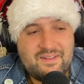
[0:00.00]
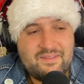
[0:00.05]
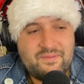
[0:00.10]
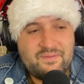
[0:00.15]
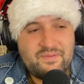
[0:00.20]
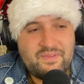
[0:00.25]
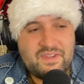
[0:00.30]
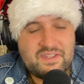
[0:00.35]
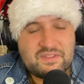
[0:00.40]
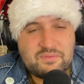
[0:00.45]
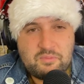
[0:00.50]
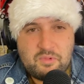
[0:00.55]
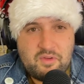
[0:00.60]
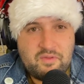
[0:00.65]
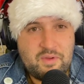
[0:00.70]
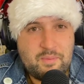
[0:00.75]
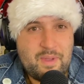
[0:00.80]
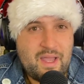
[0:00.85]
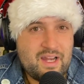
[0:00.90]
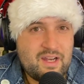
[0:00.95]
this movie
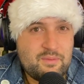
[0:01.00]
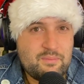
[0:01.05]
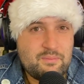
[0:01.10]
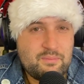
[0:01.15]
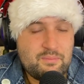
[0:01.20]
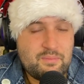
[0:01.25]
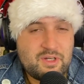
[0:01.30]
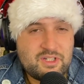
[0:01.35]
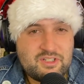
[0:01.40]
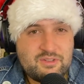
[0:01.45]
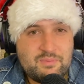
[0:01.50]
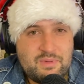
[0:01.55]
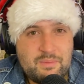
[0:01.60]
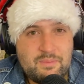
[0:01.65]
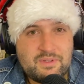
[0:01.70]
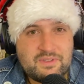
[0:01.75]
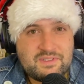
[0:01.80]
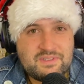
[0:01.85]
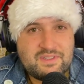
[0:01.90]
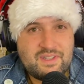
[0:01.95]
about a bunch of people
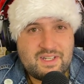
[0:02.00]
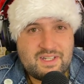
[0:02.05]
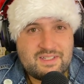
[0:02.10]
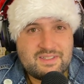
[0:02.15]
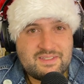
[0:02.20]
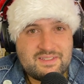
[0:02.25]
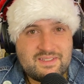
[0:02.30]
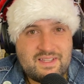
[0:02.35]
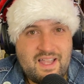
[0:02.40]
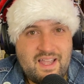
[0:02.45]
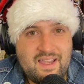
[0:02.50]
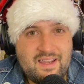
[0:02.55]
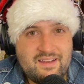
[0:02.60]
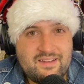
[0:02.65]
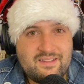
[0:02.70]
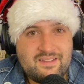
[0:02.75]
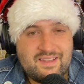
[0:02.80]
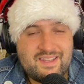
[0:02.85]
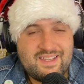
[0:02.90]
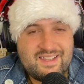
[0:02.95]
stuck inside,
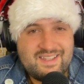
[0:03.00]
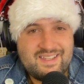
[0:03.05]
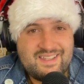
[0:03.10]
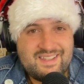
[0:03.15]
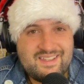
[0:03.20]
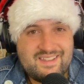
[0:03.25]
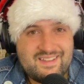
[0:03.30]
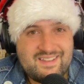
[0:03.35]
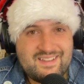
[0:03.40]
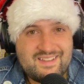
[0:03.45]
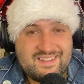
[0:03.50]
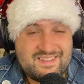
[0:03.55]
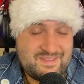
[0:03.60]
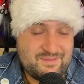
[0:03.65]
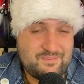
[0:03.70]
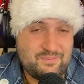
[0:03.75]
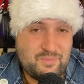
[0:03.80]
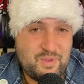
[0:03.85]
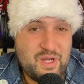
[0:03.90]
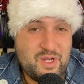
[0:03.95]
because
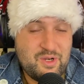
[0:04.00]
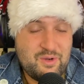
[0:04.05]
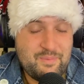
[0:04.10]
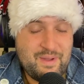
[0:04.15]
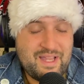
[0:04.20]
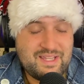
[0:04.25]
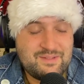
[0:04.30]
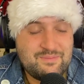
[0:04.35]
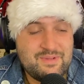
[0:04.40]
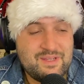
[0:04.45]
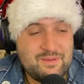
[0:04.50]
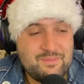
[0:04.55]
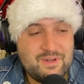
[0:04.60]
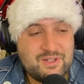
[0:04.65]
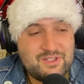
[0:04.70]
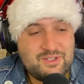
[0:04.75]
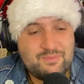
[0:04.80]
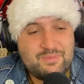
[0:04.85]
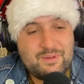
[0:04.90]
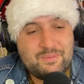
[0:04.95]
we are about to be a bunch of
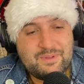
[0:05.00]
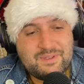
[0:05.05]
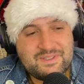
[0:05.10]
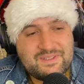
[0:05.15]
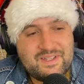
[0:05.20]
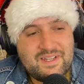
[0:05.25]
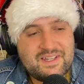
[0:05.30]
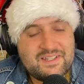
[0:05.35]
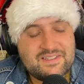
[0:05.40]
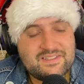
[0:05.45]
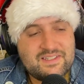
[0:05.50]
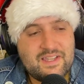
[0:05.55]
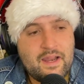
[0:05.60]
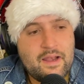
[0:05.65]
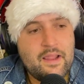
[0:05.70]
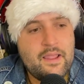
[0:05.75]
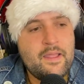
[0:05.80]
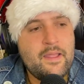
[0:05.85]
people stuck inside.